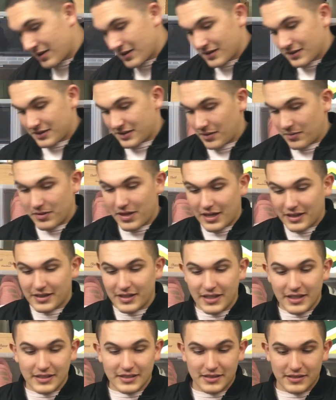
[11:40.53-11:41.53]
something like
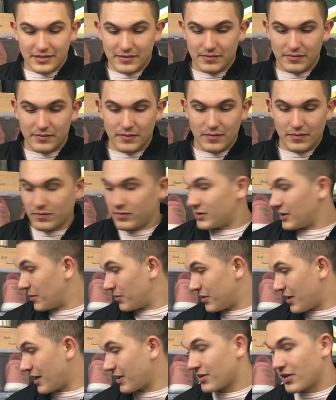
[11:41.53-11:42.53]
this,
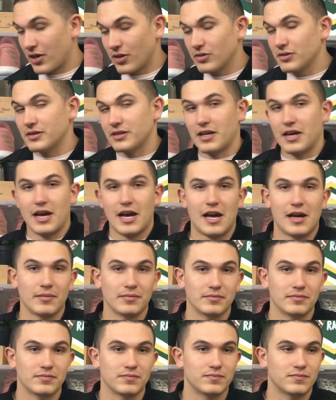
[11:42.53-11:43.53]
something like those,
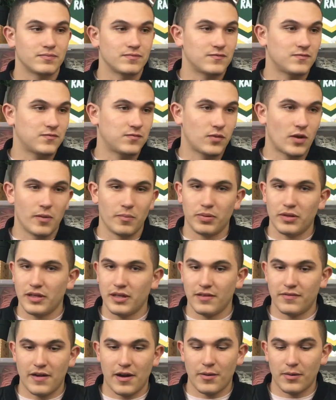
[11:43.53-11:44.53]
I'm
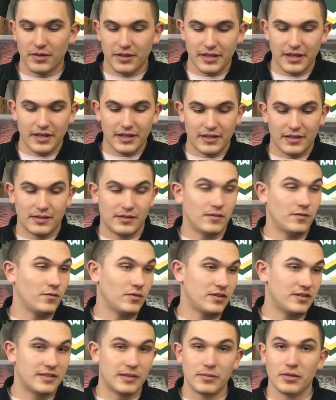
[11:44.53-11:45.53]
completely fine with it.
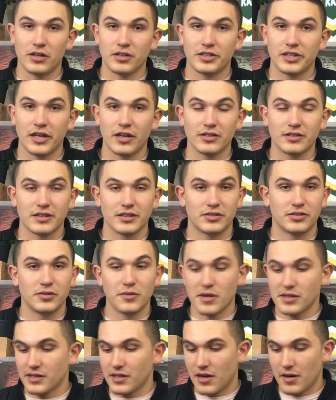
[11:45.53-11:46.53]
Seminole shells because two
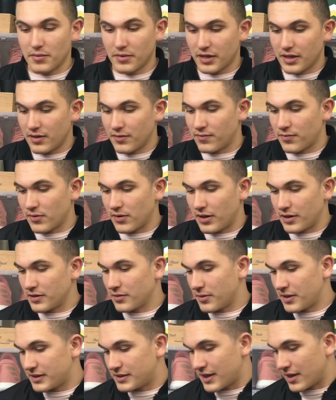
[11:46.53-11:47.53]
weeks later I'm going to get them for under
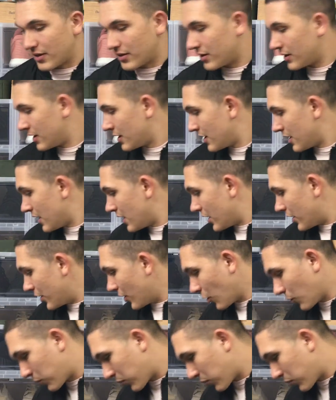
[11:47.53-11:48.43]
retail. No